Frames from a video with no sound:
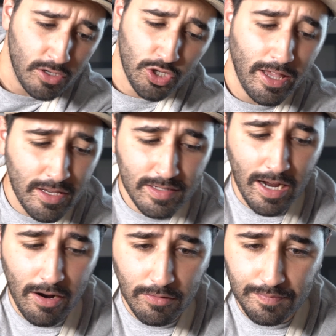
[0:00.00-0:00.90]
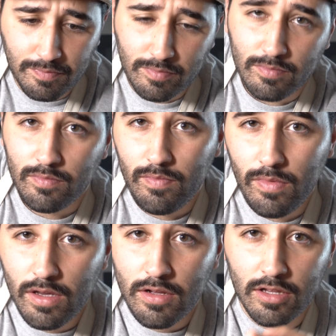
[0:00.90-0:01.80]
Try this out,
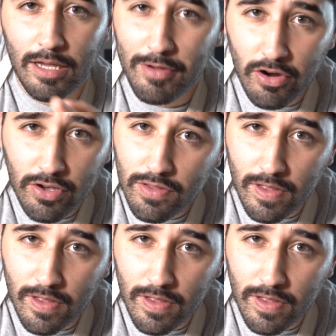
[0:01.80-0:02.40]
let me know what you